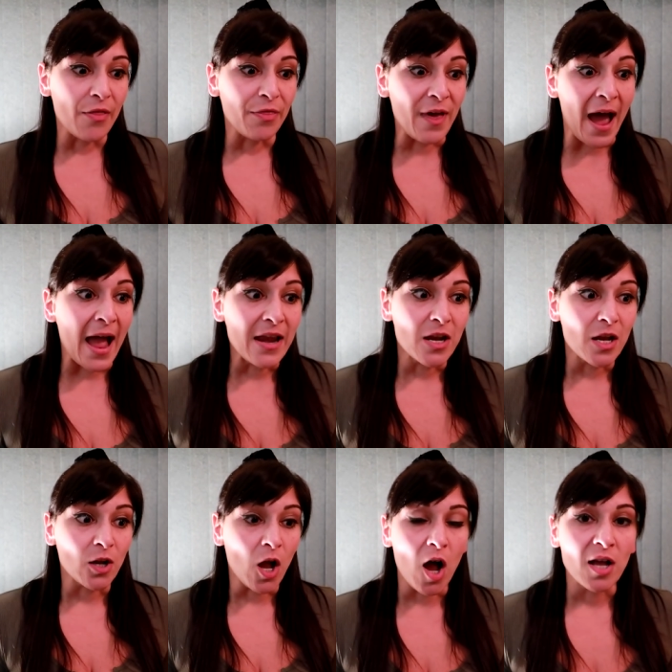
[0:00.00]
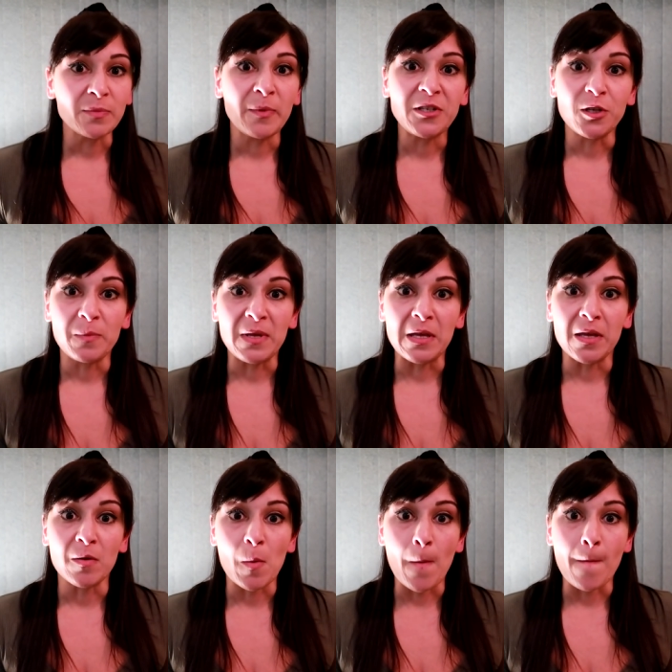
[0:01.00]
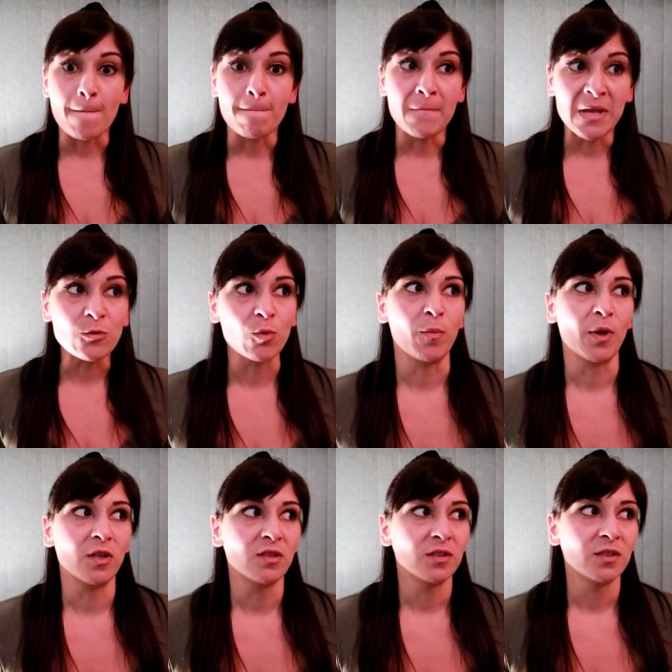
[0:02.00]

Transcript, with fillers: That caused me to be miserable.